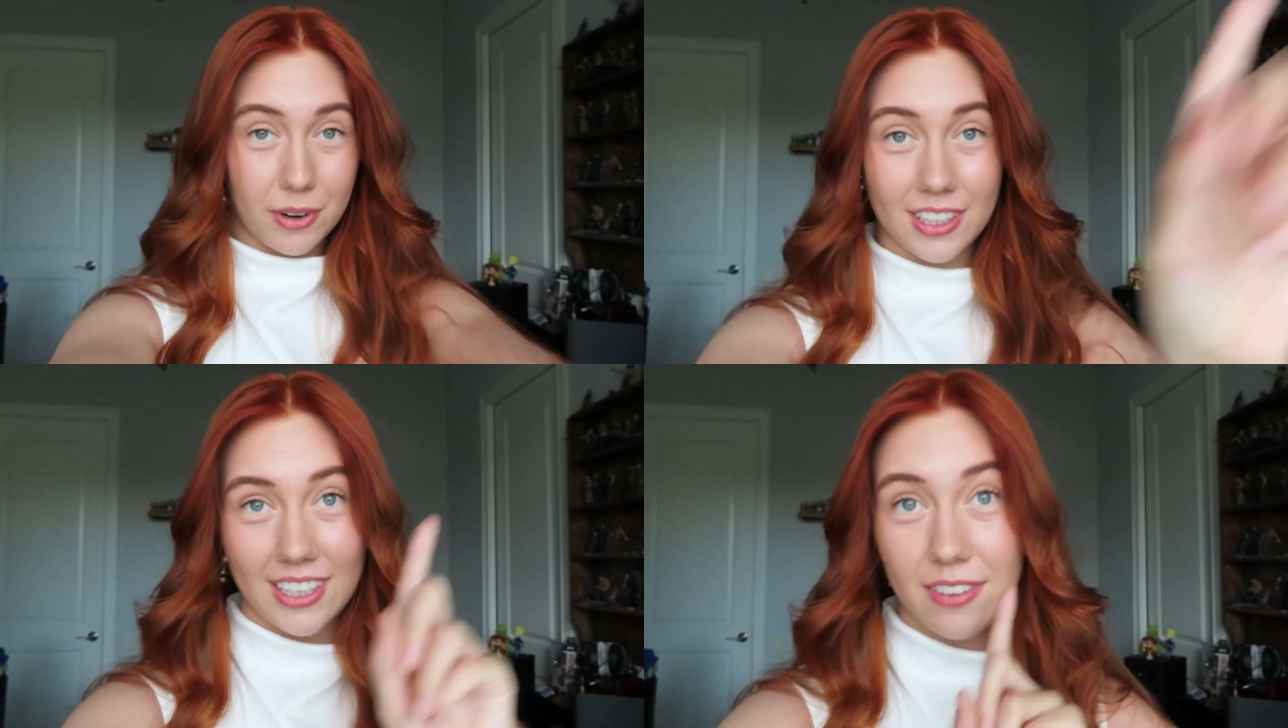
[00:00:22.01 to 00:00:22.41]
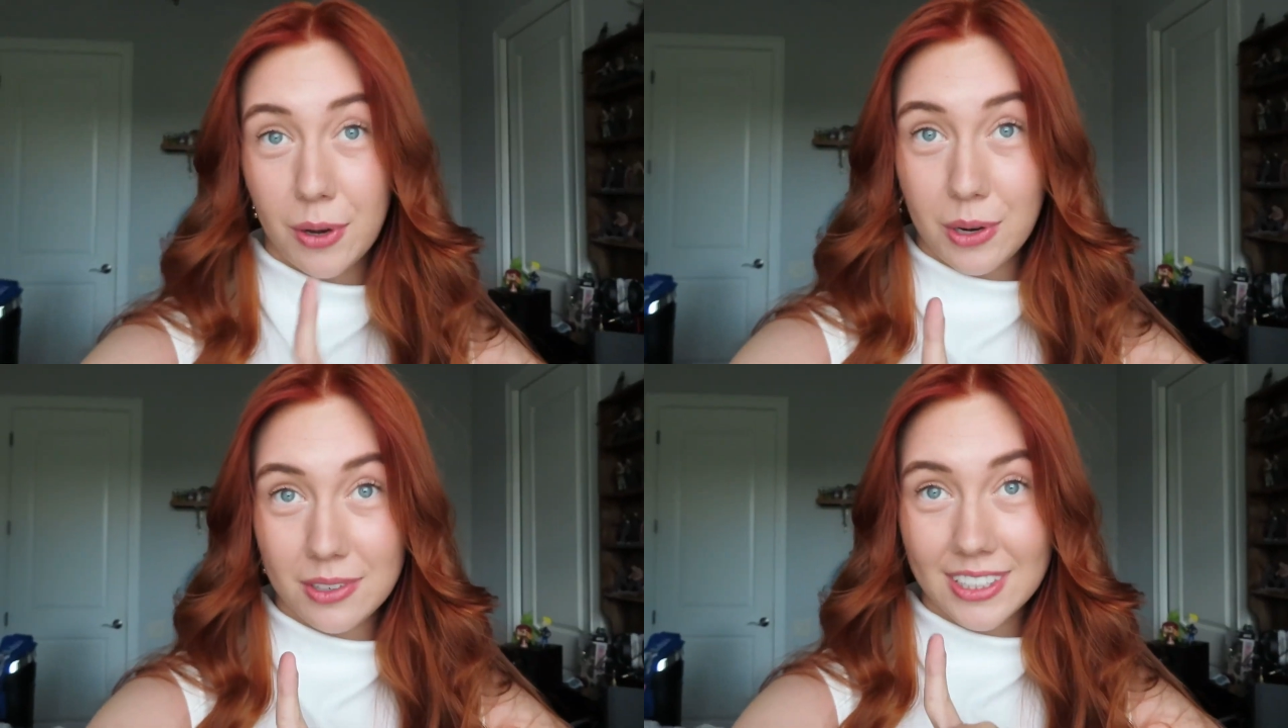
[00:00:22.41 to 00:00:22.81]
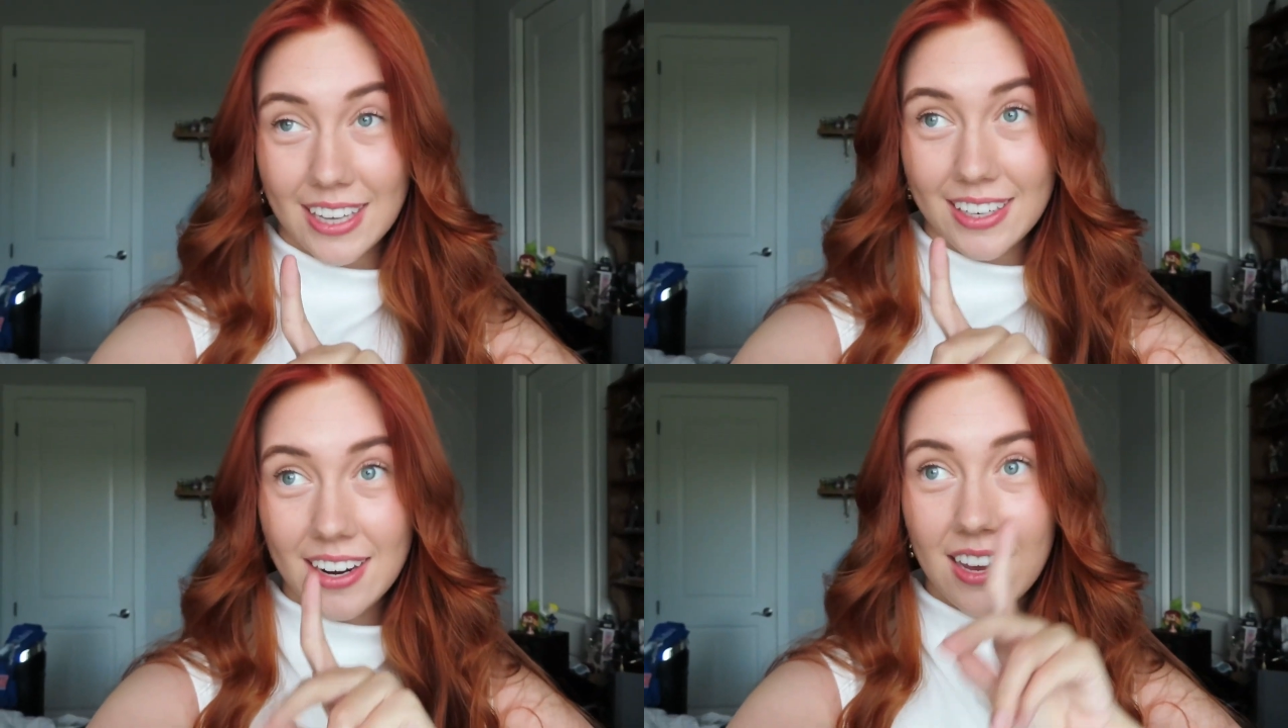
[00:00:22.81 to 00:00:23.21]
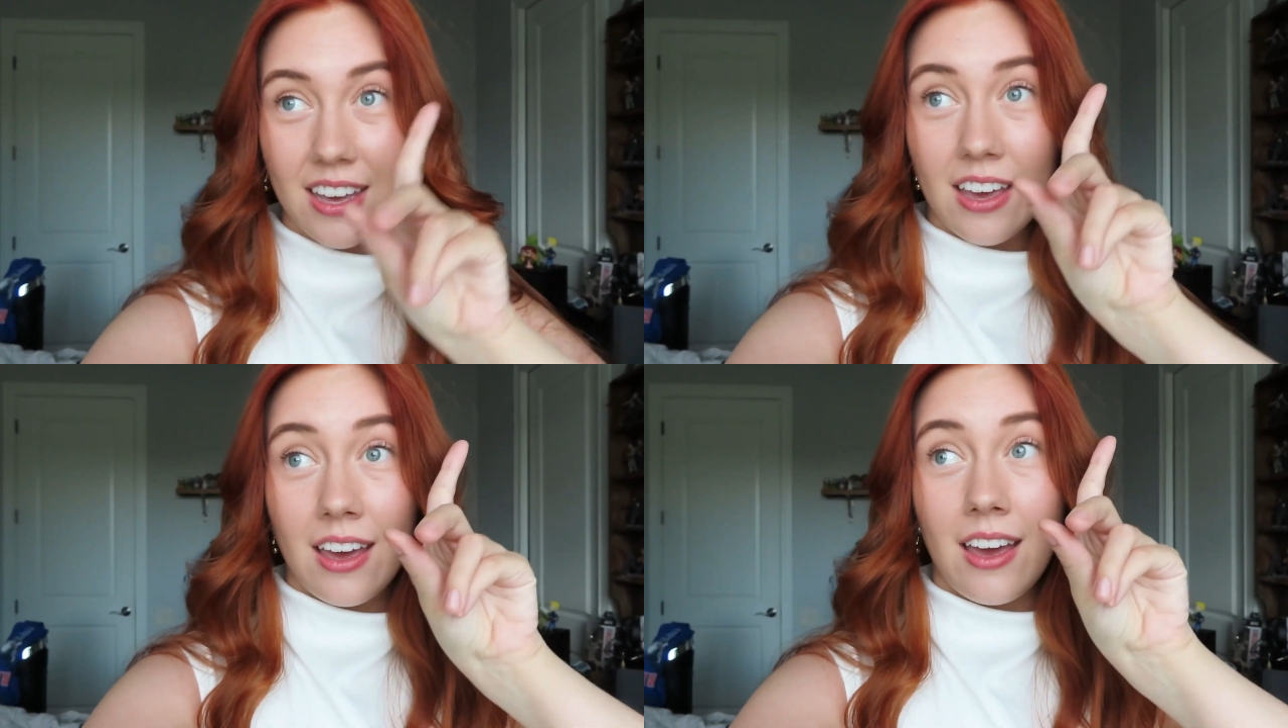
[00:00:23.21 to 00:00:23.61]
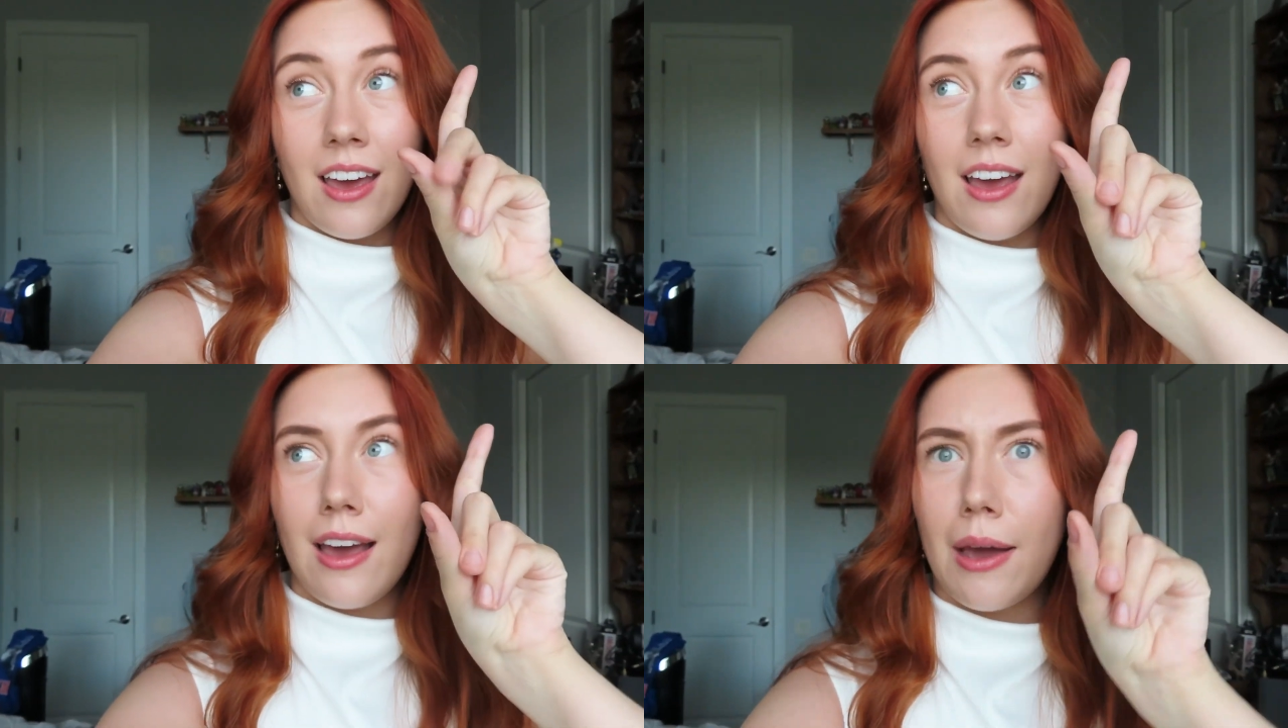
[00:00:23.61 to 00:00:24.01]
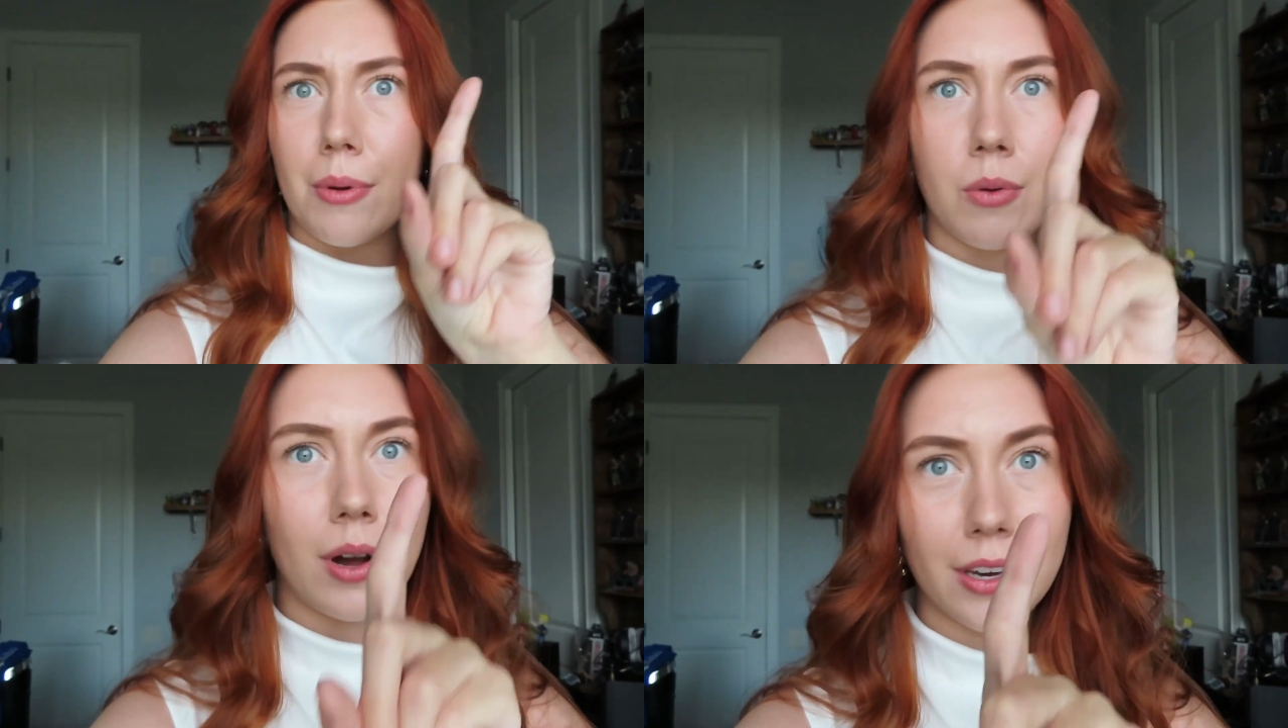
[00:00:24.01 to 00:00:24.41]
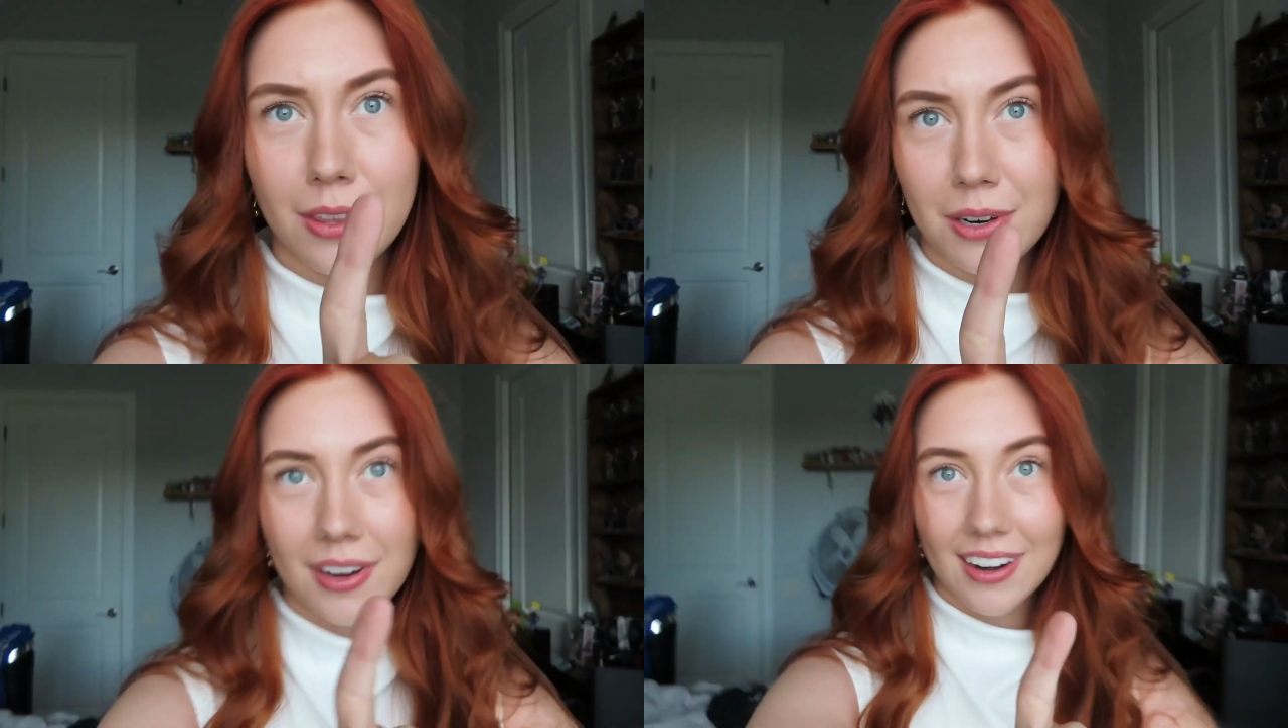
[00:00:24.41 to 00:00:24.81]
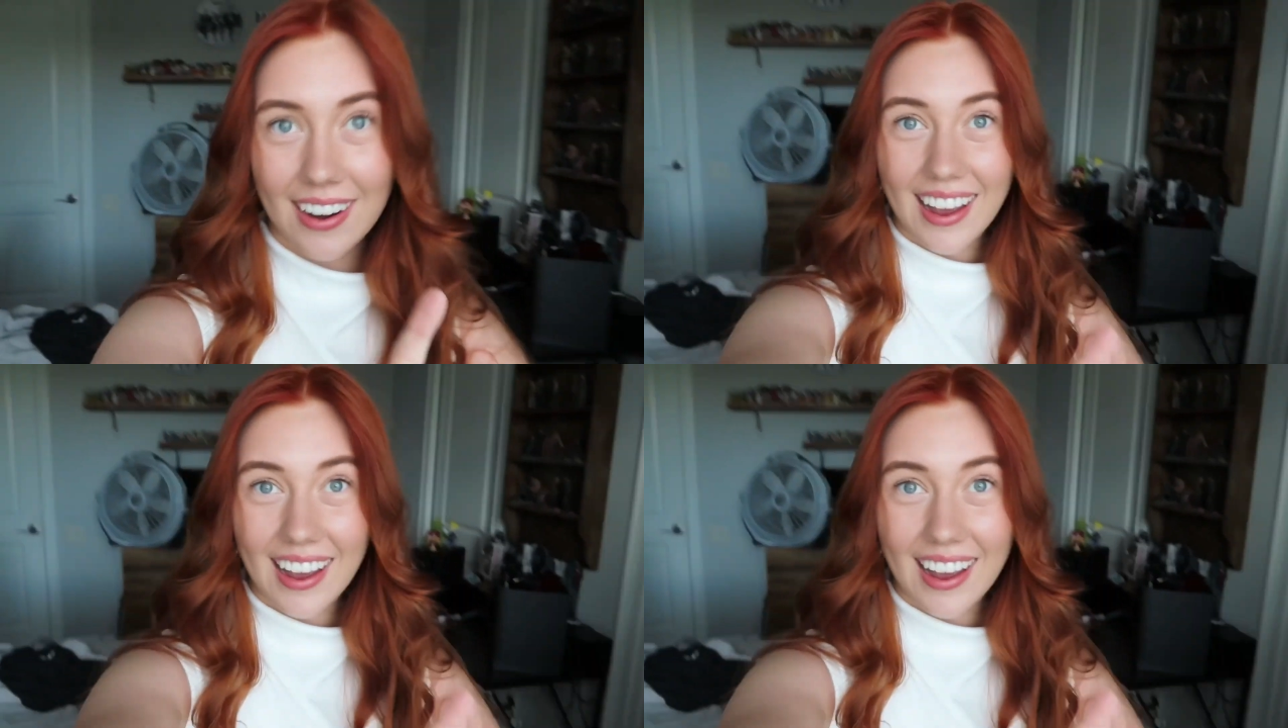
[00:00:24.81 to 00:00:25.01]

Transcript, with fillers: We're gonna take photos together and we're gonna walk you through it.